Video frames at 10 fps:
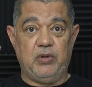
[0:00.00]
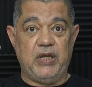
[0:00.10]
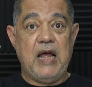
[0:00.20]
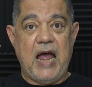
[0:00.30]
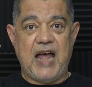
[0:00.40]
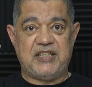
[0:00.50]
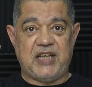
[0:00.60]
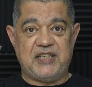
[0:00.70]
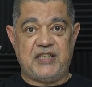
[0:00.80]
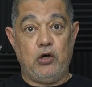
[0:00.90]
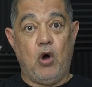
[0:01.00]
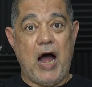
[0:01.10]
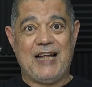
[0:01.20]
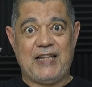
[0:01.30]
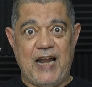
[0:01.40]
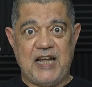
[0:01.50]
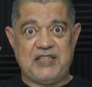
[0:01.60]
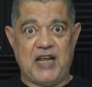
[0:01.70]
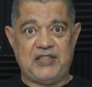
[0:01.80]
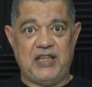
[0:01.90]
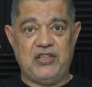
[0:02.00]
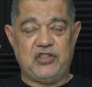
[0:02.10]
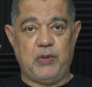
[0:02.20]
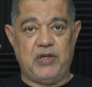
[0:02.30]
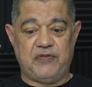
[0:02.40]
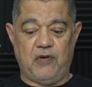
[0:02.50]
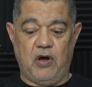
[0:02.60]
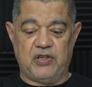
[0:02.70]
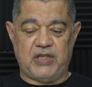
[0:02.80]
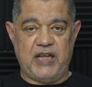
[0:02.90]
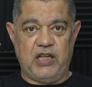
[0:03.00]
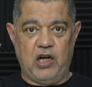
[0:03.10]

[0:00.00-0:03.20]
the S S D or add an S S D to it as far as like,